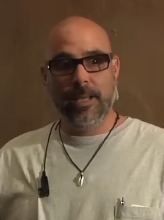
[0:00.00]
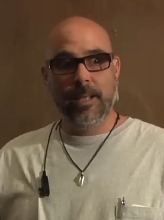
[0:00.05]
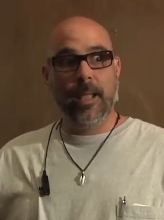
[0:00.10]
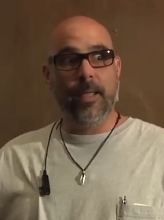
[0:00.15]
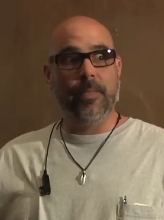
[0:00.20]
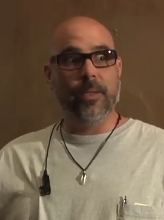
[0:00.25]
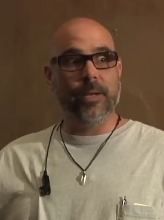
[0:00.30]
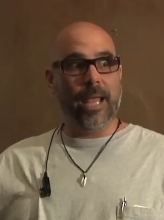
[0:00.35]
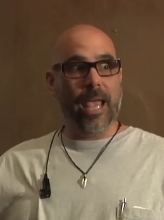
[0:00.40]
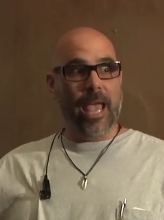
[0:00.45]

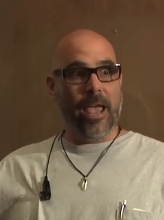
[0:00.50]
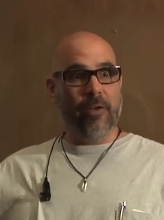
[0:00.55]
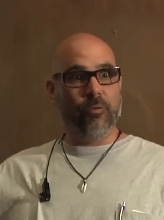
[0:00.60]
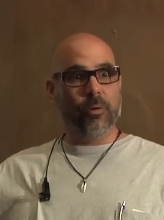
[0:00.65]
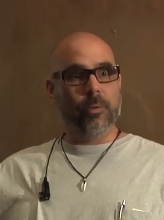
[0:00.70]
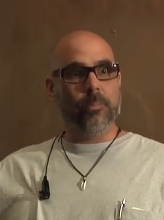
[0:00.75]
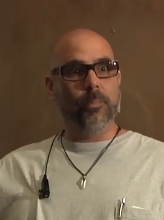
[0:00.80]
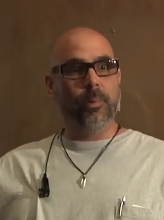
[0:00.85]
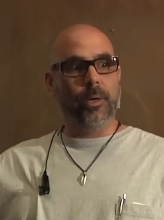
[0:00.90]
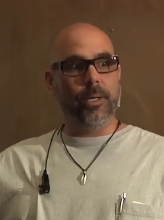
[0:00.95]
And then
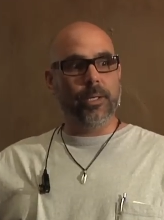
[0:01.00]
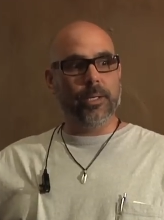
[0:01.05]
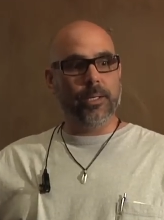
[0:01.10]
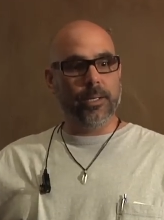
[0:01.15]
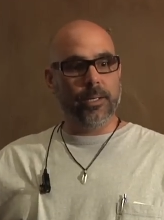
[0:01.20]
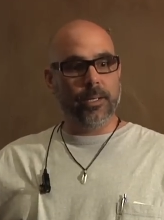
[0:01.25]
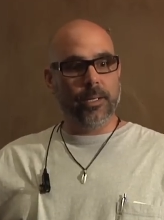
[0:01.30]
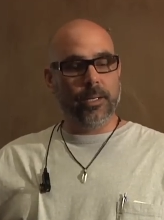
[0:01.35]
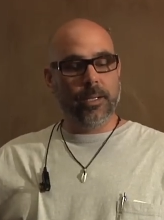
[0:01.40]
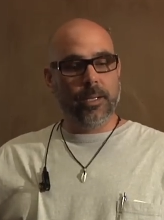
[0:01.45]
everybody,
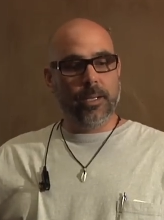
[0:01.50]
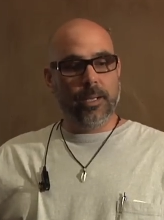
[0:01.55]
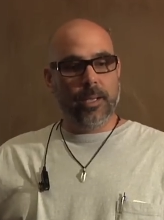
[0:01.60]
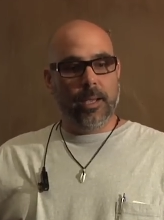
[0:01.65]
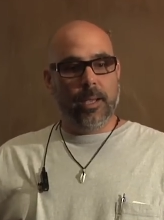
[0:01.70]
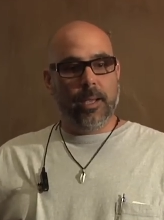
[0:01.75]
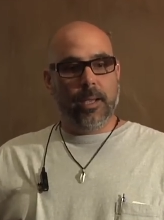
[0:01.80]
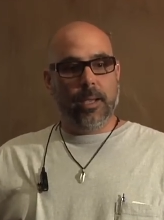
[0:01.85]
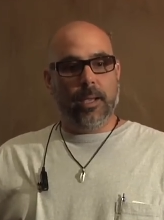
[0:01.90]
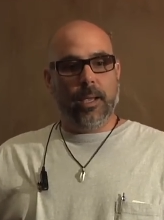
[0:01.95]

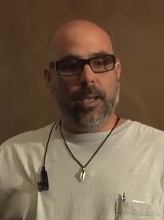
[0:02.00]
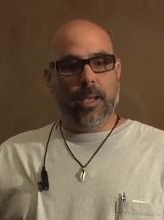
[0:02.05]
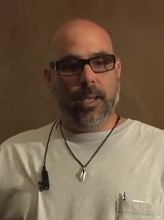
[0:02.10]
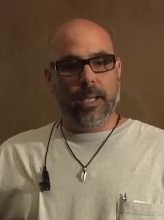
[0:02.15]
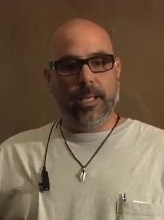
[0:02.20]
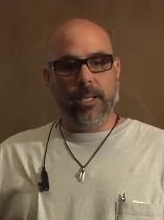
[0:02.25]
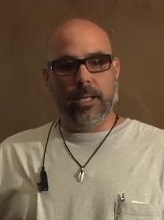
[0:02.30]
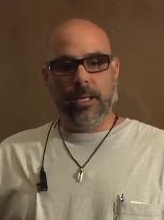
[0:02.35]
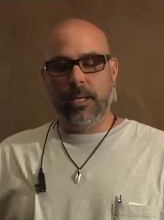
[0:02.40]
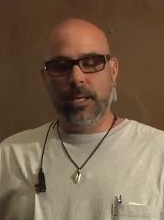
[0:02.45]
eh,